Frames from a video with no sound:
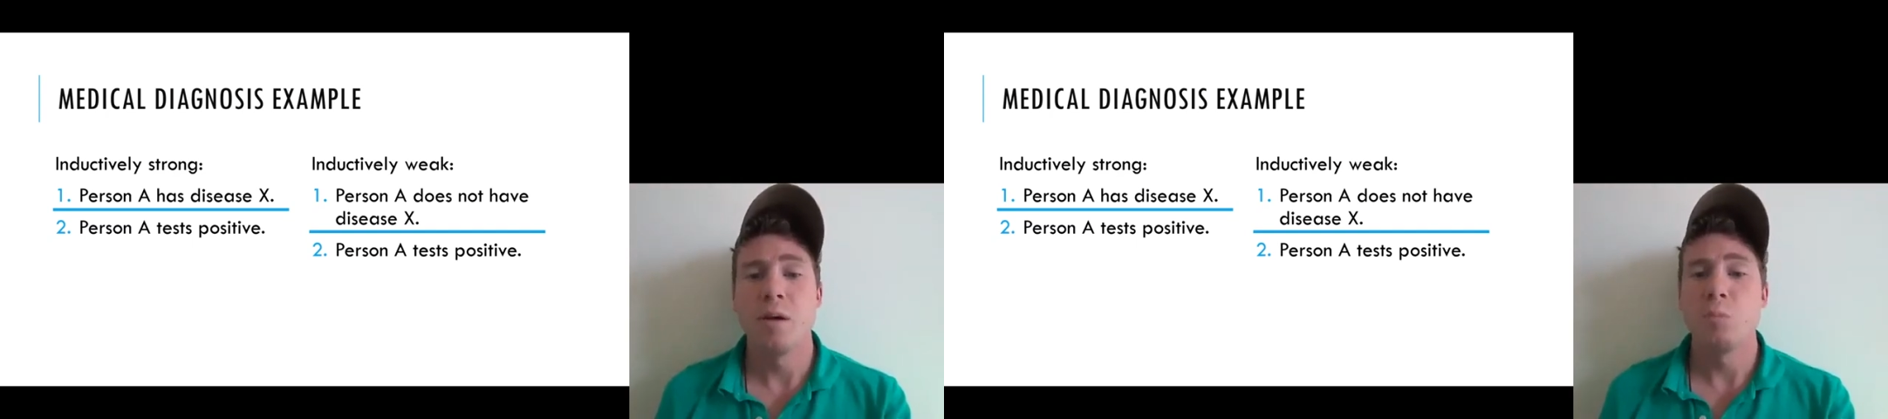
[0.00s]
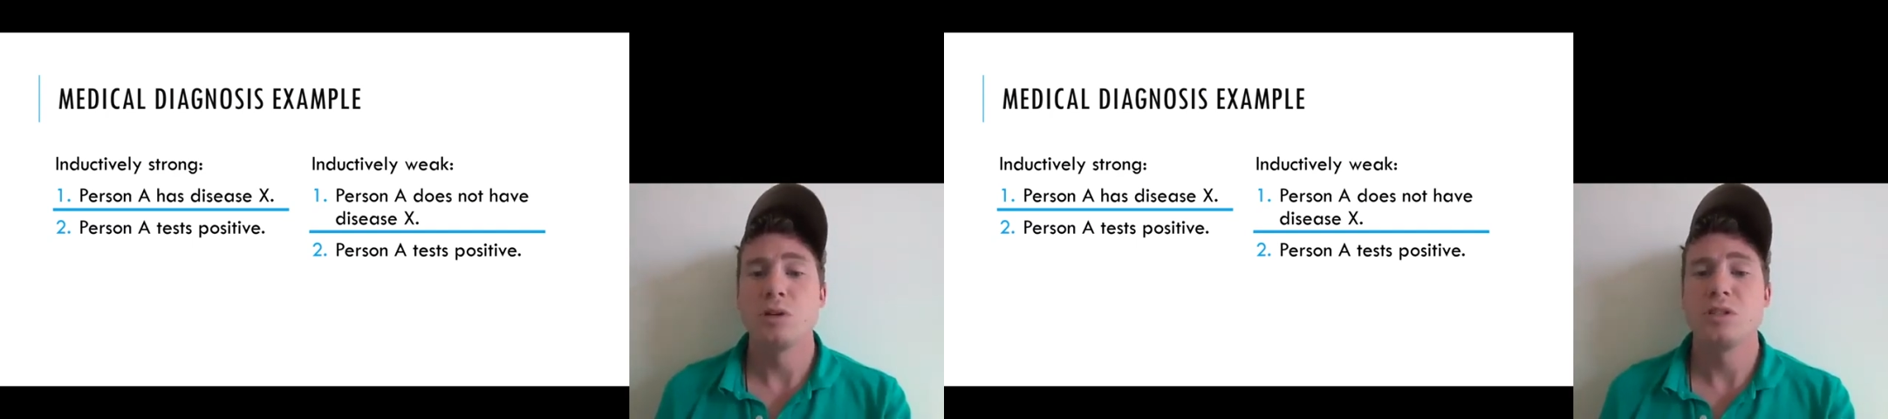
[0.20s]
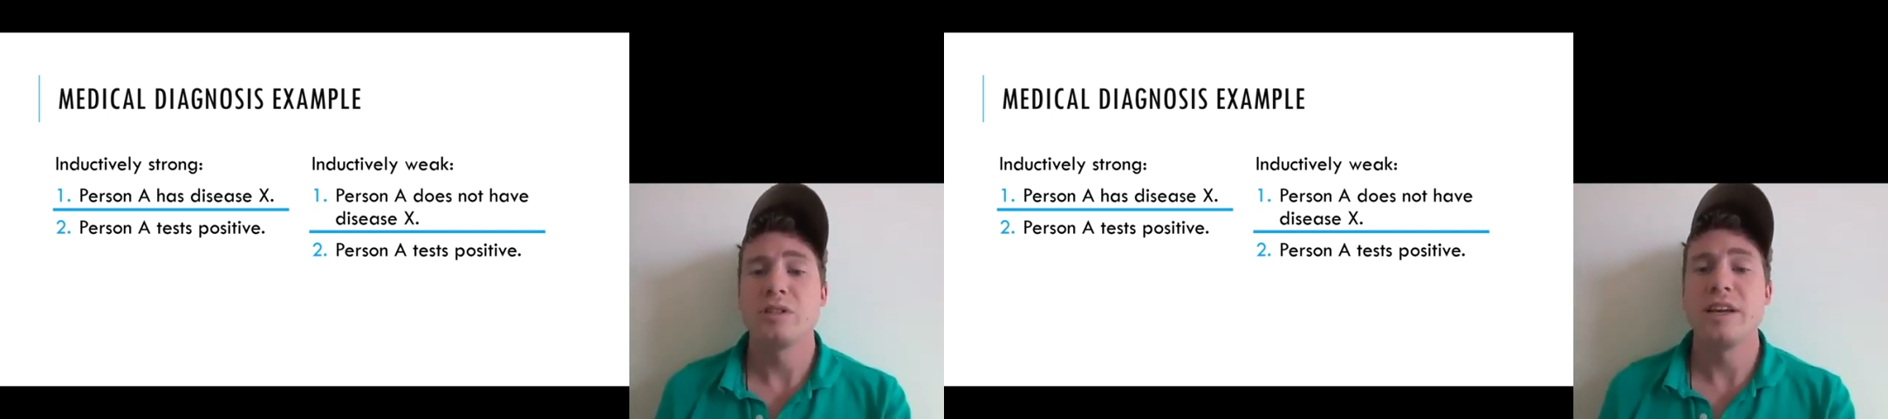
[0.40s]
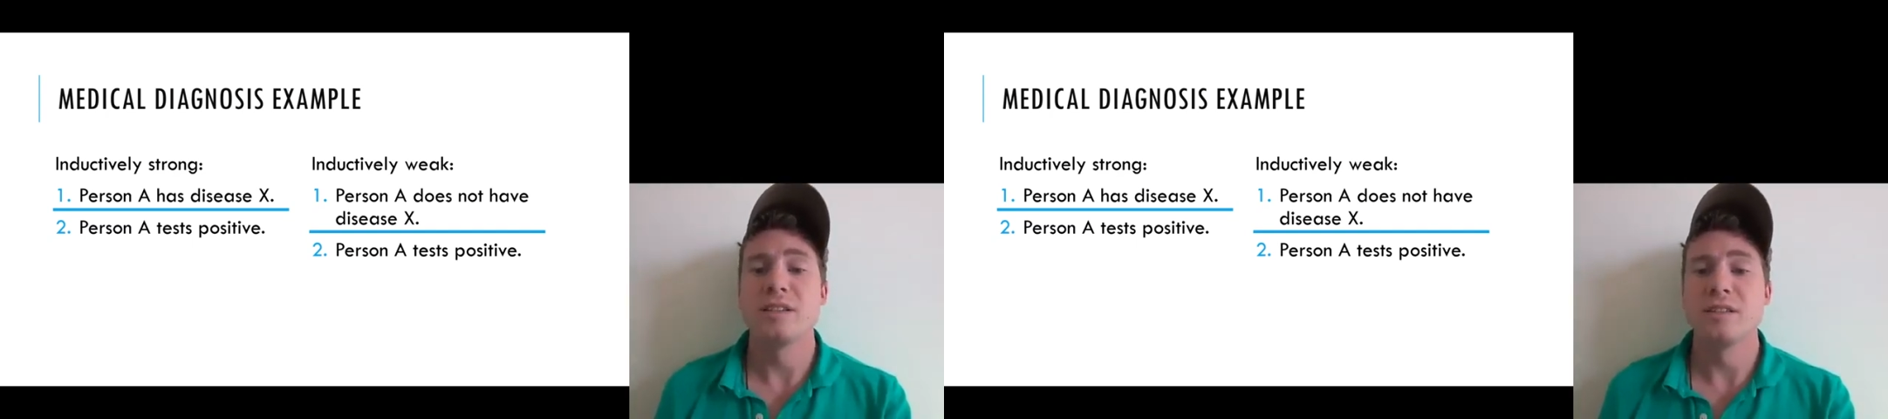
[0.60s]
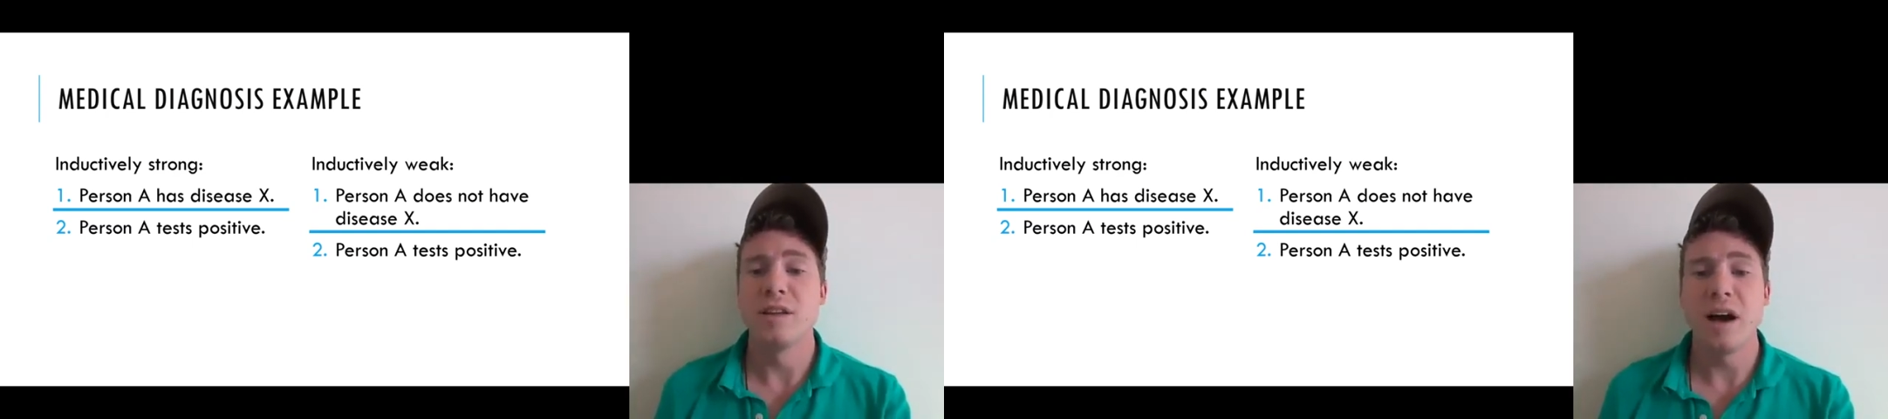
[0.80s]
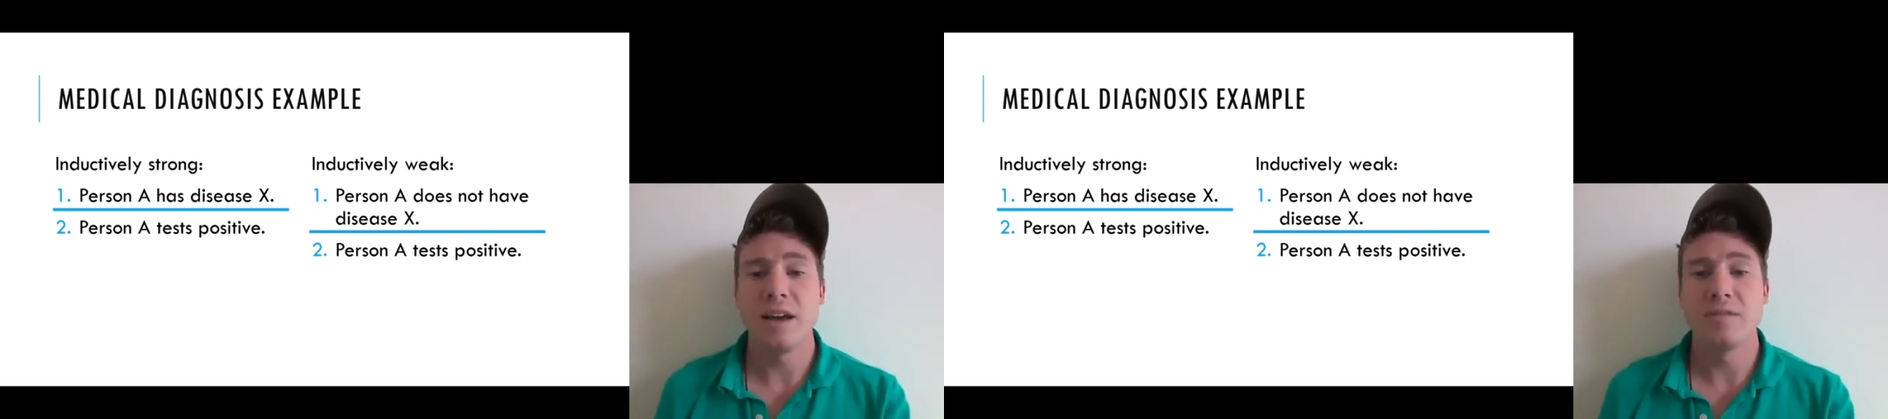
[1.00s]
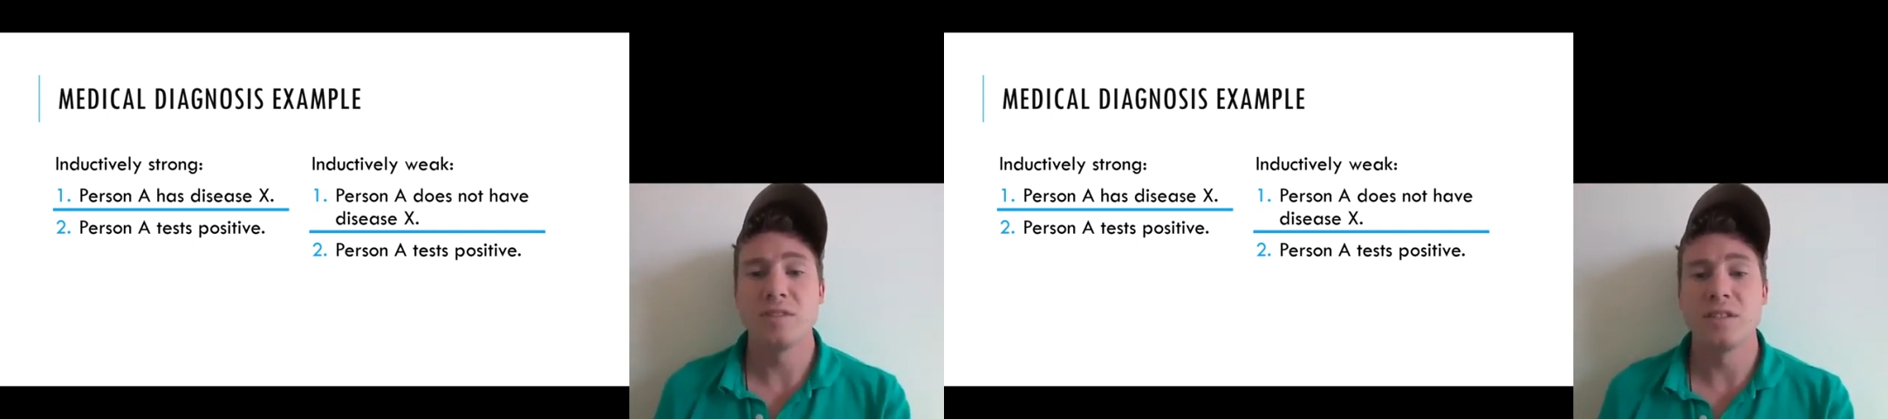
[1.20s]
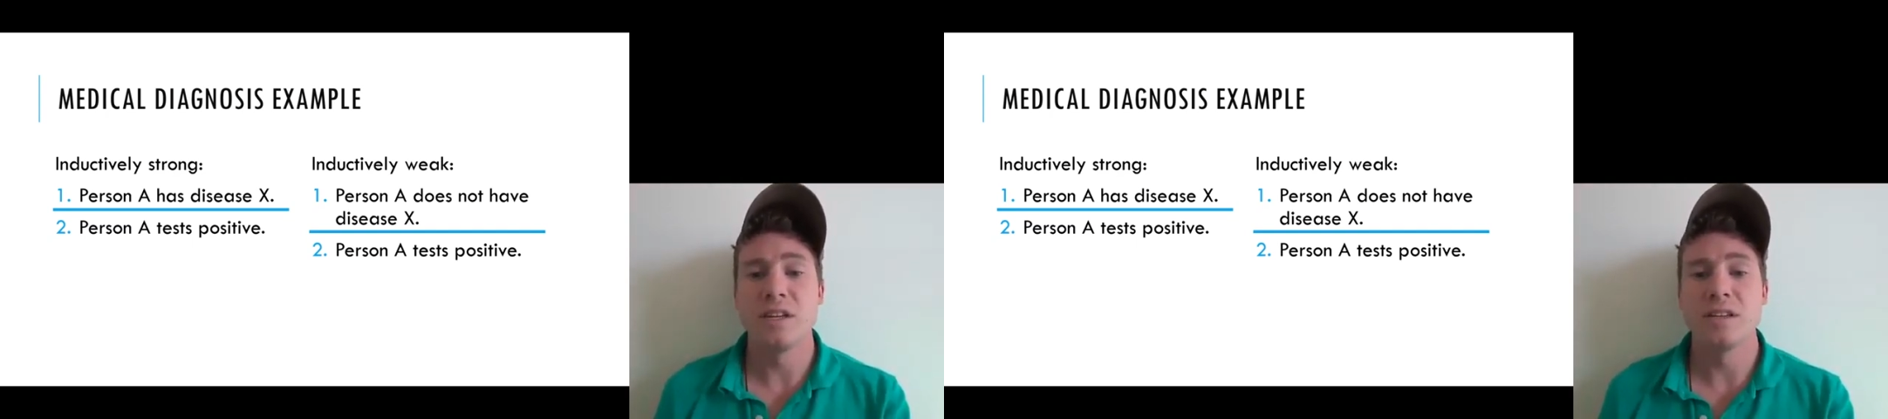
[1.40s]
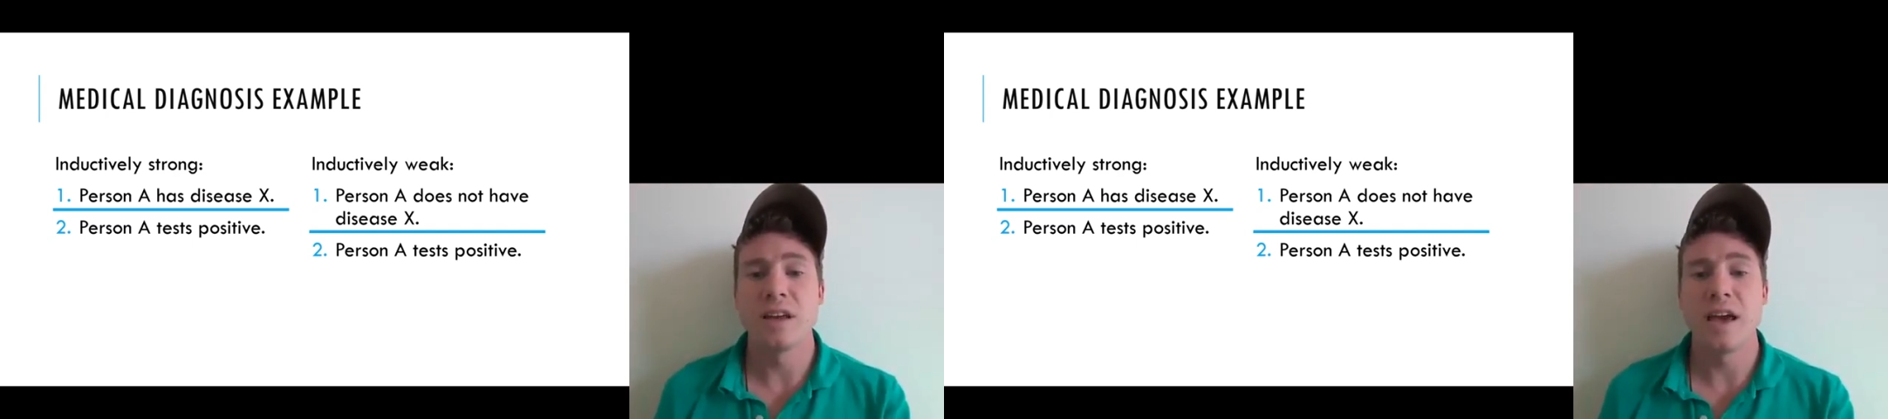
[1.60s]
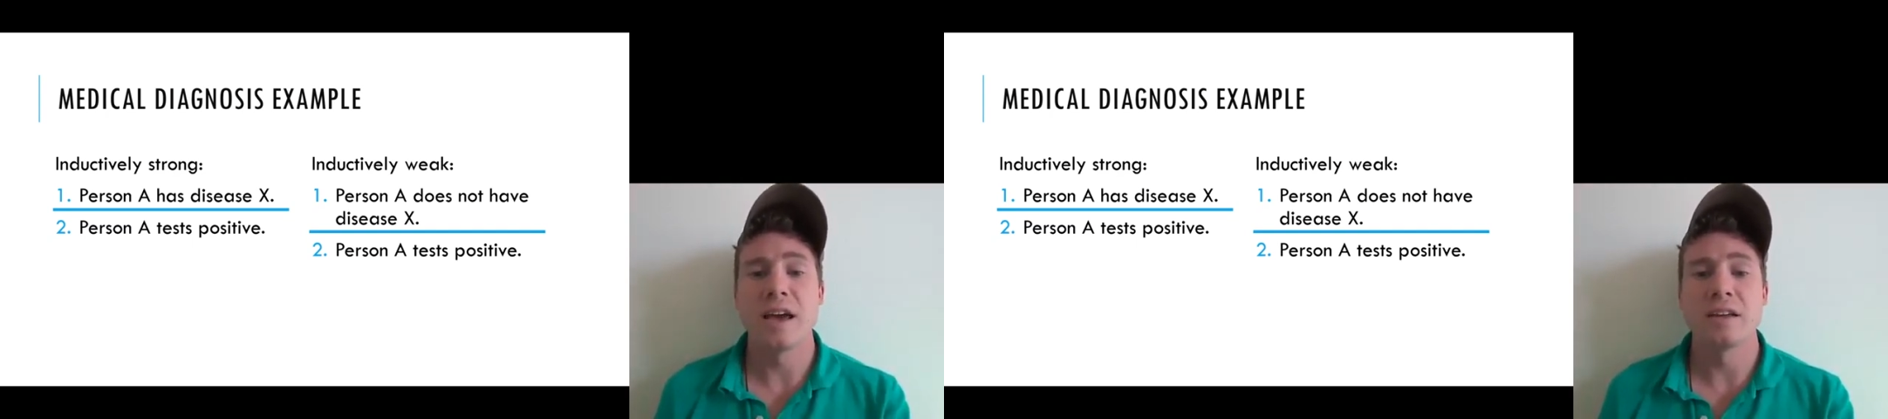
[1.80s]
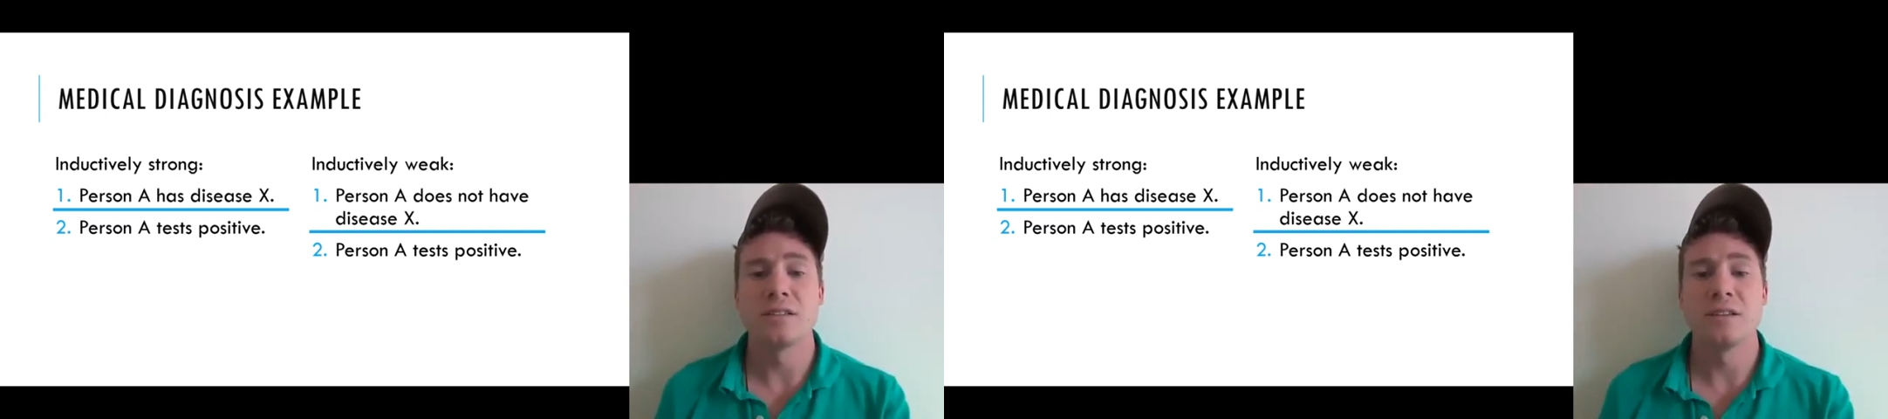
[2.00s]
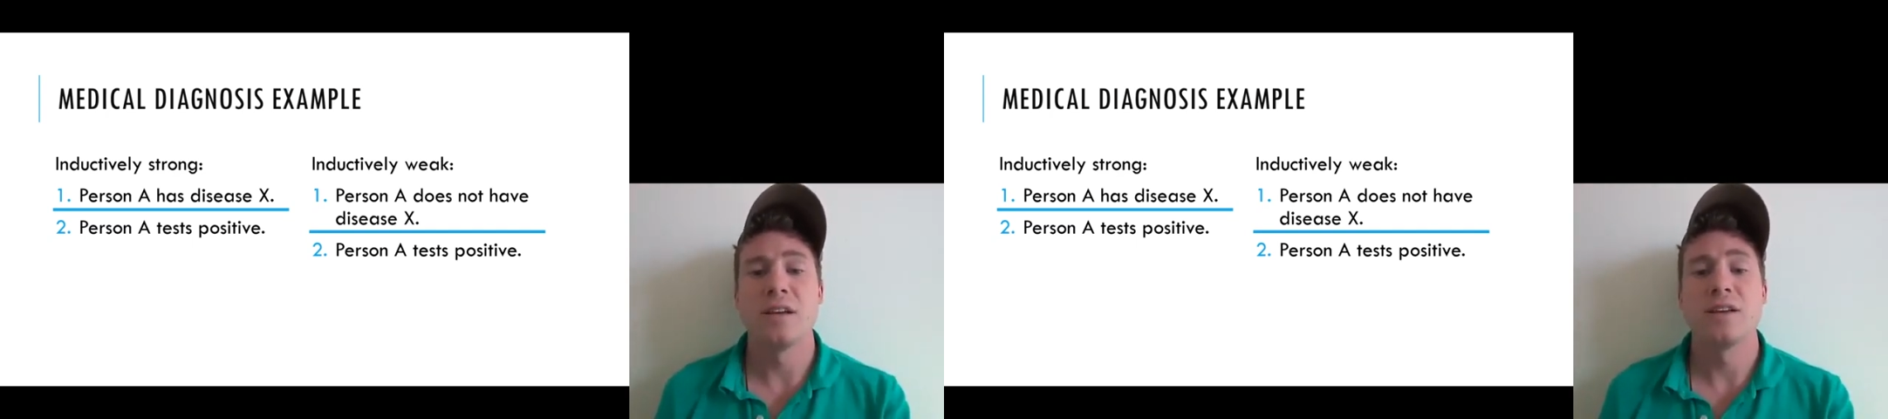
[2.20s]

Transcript: Person A does not have disease X,